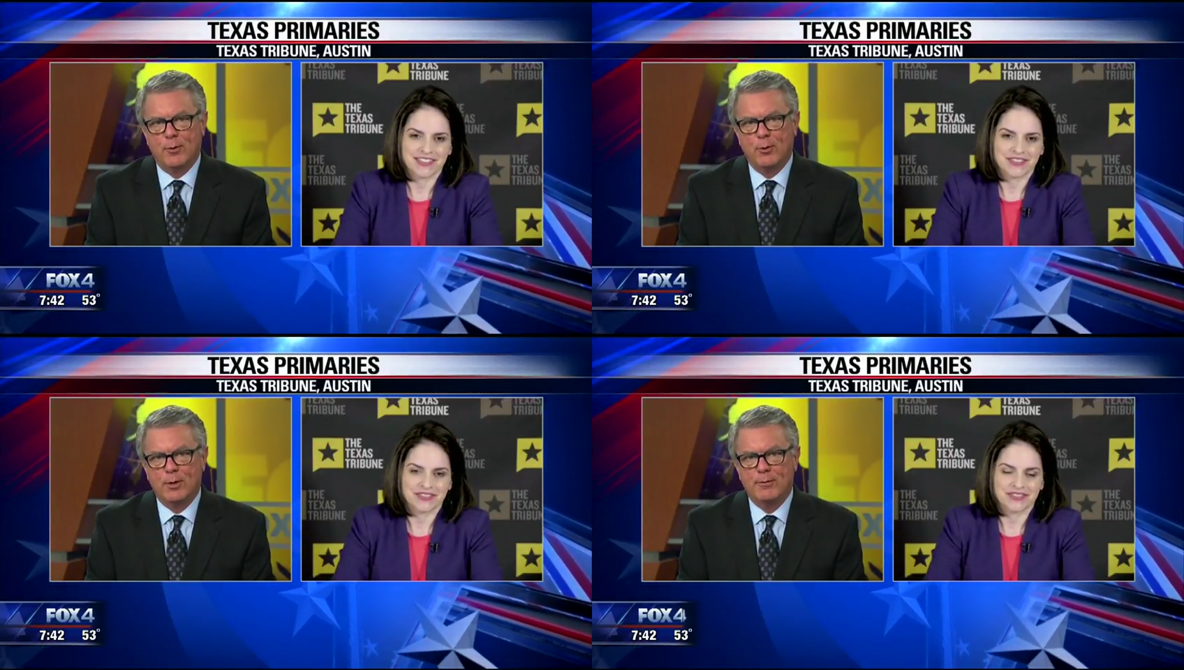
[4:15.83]

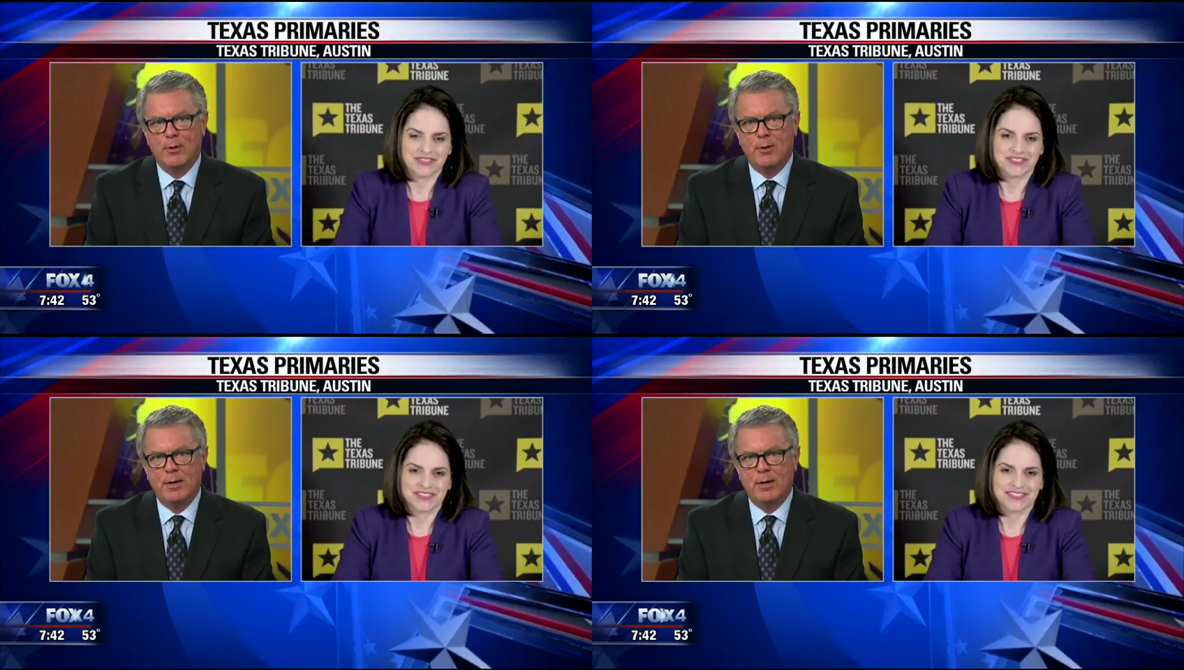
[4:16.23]
Speaker 1: Early
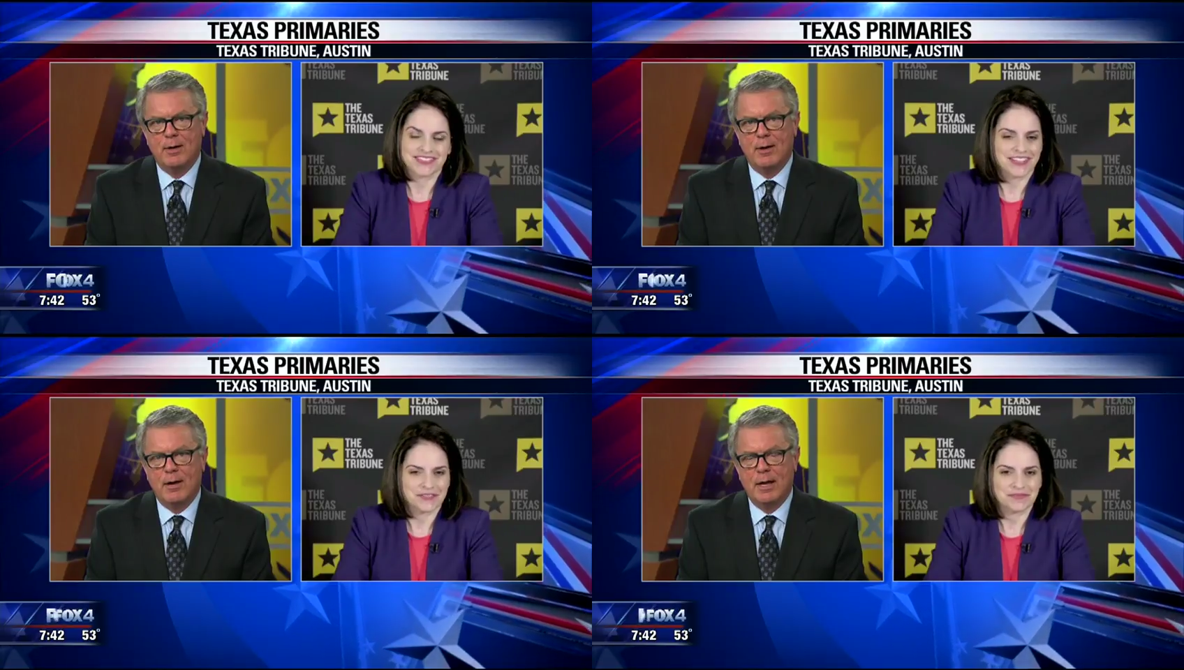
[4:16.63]
voting
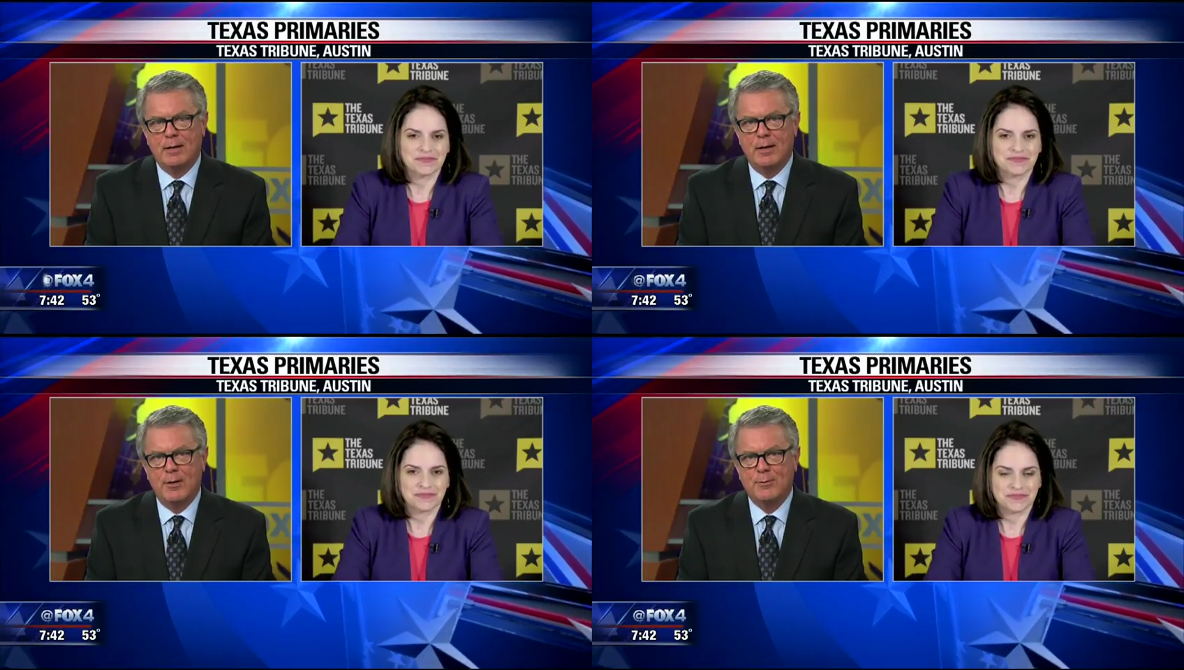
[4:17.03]
uh,
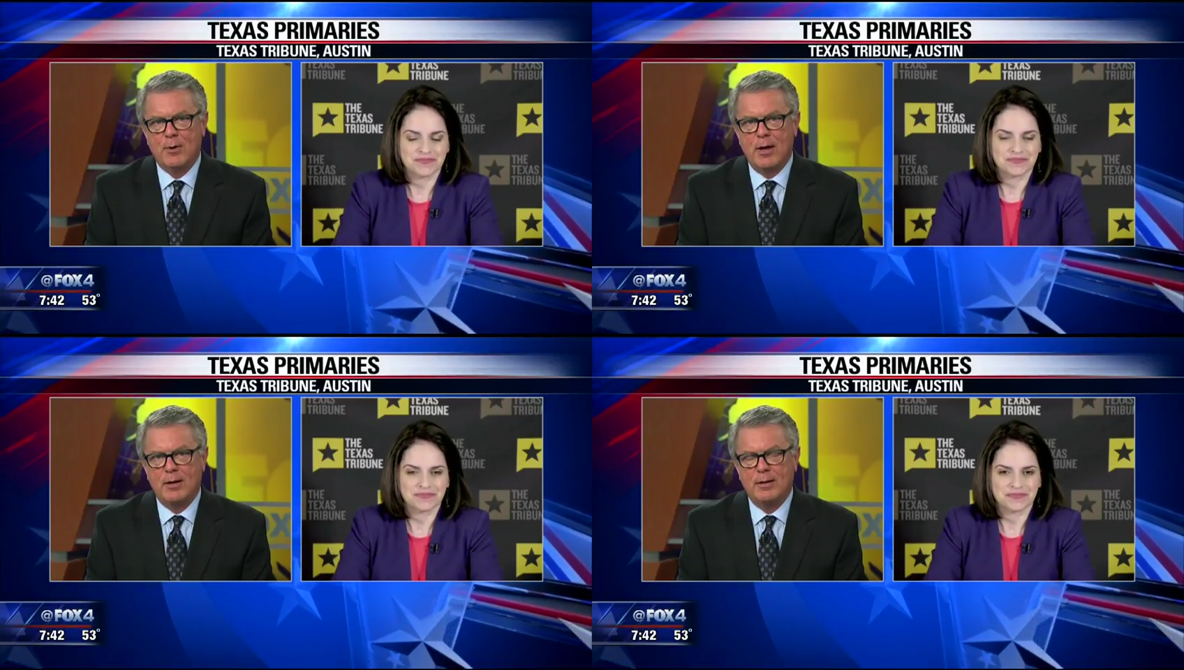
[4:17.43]
ending yeah. on
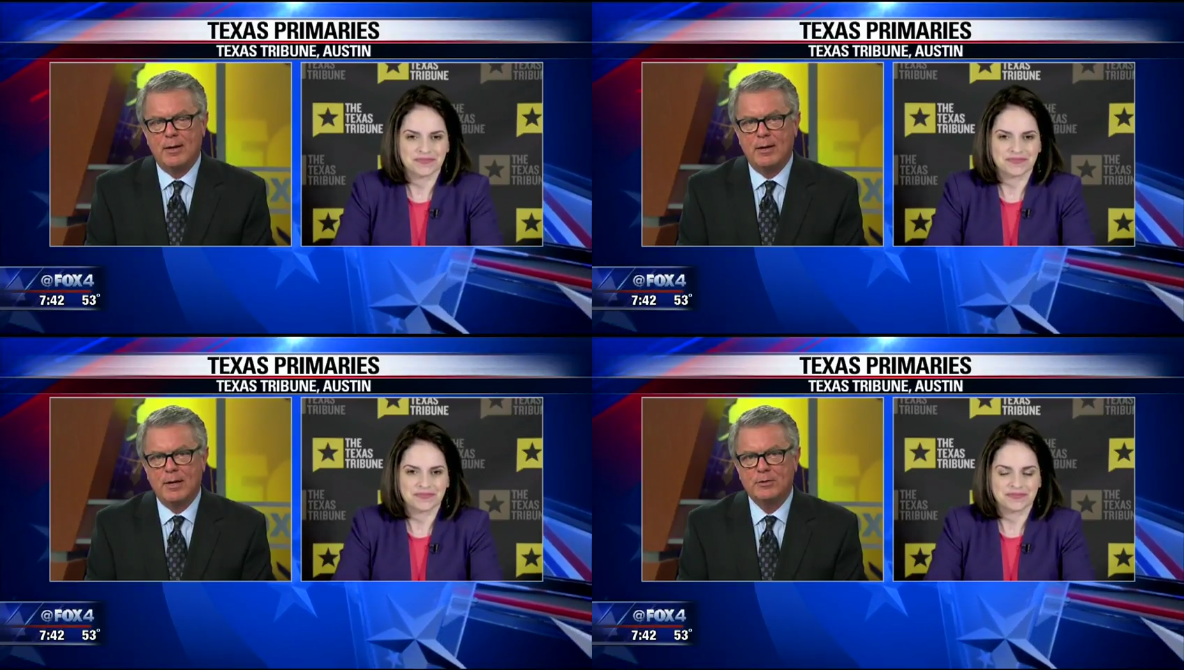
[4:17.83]
Friday,
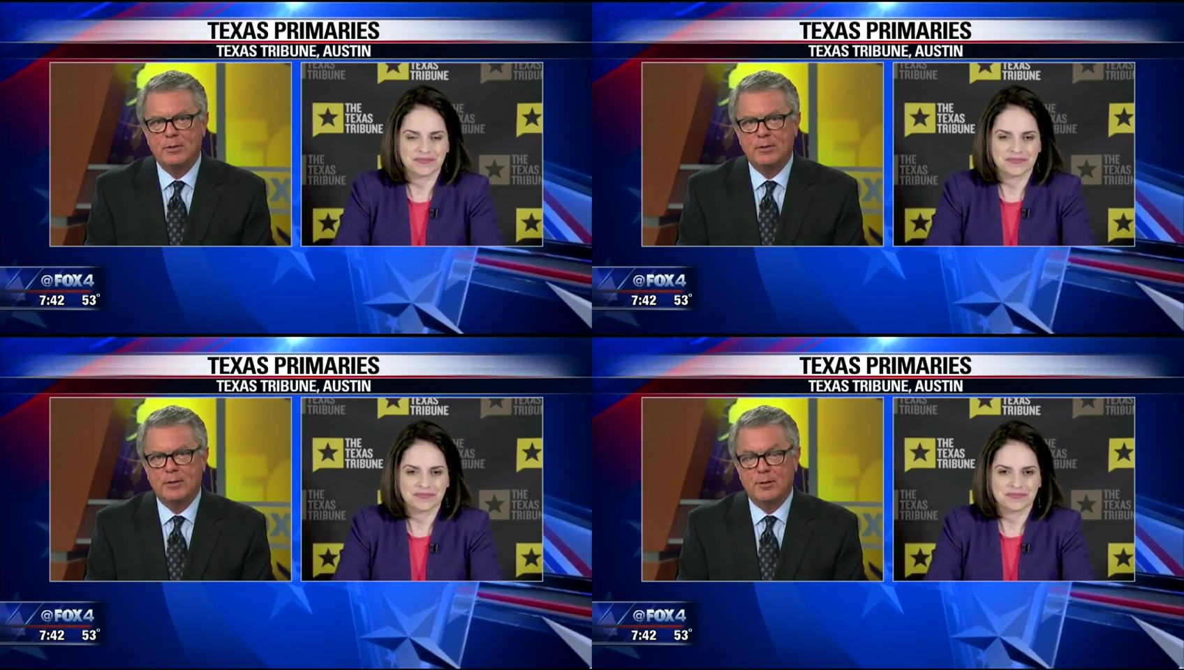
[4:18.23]
then
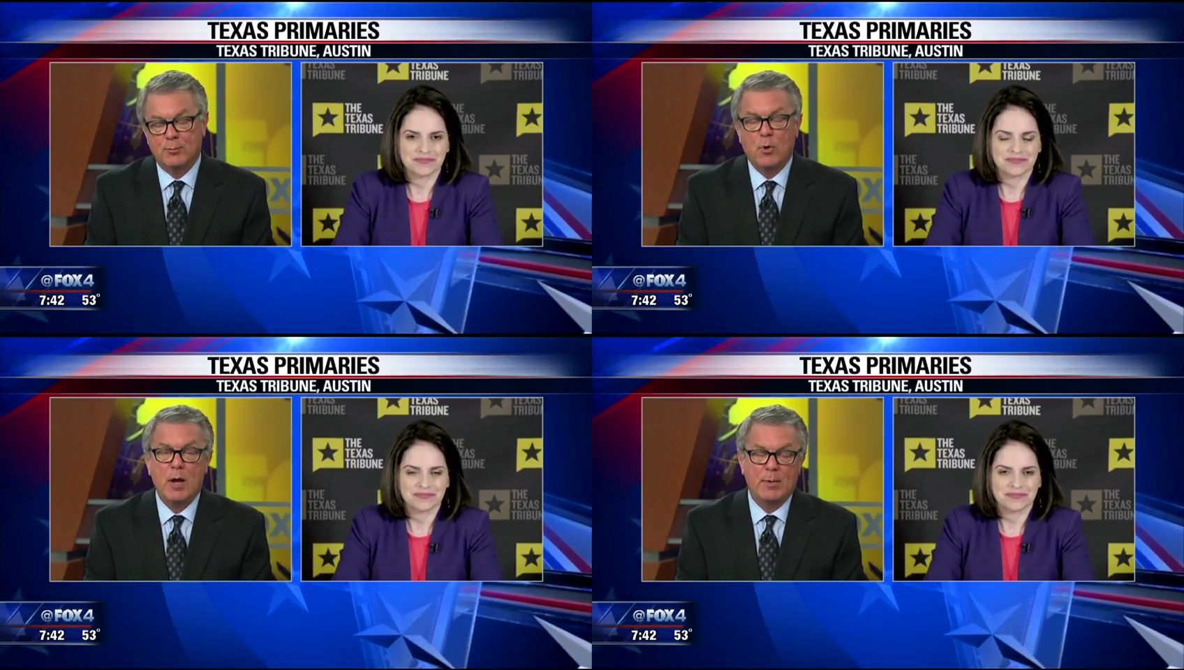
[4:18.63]
election or
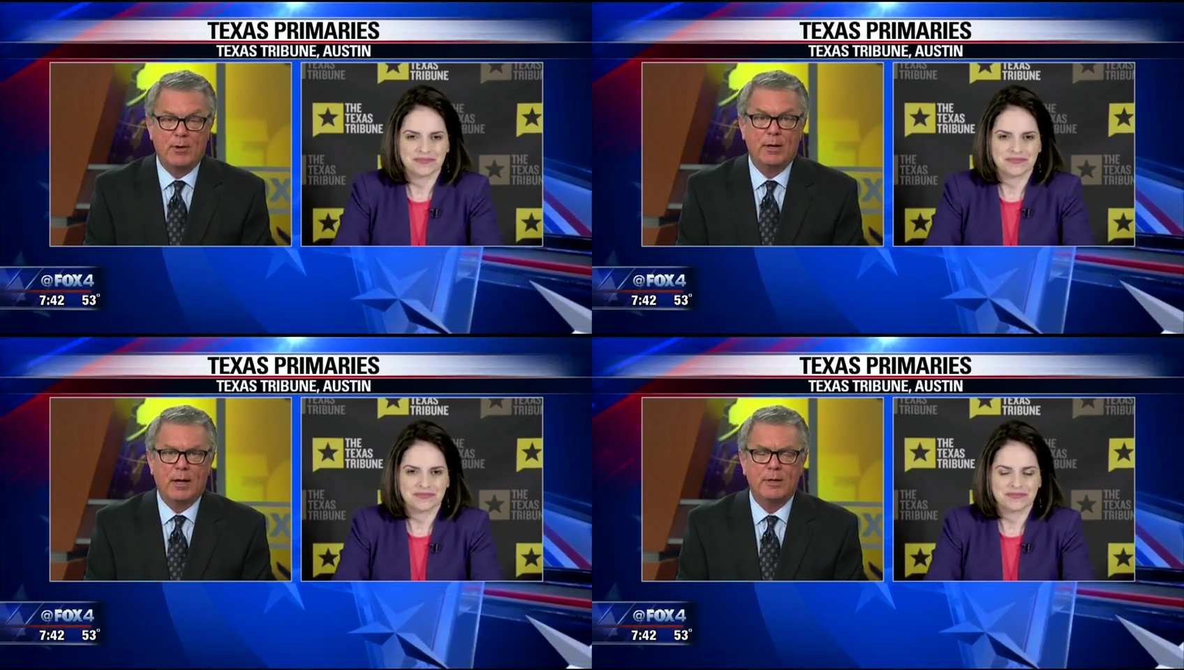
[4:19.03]

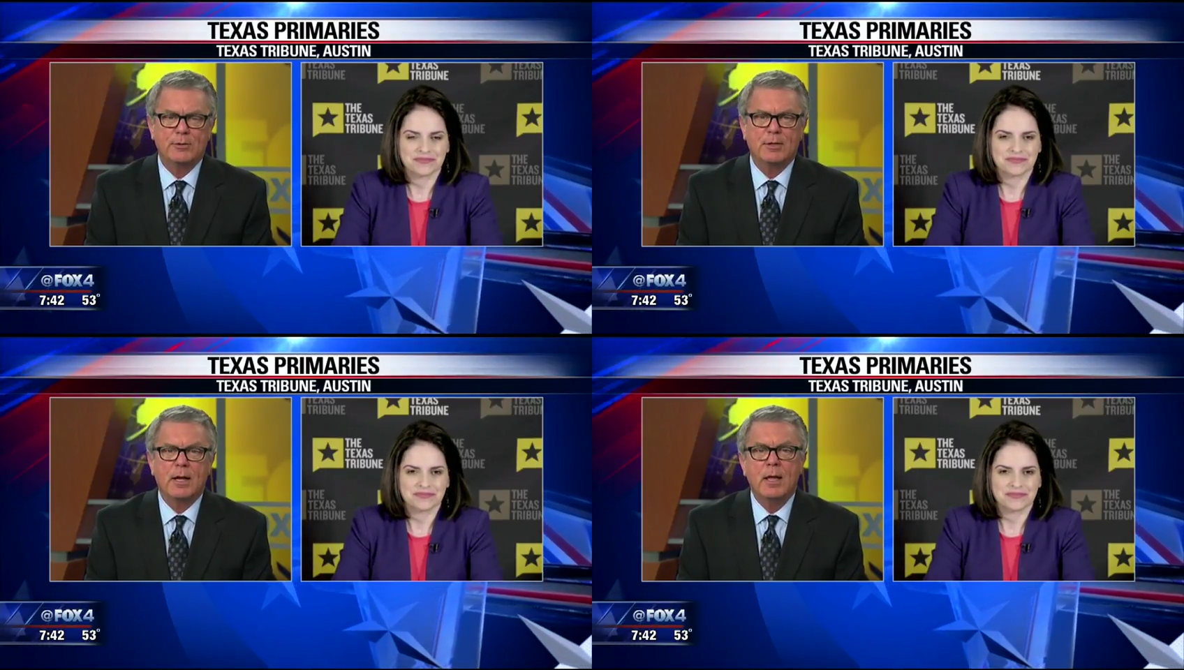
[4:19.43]
primary election day,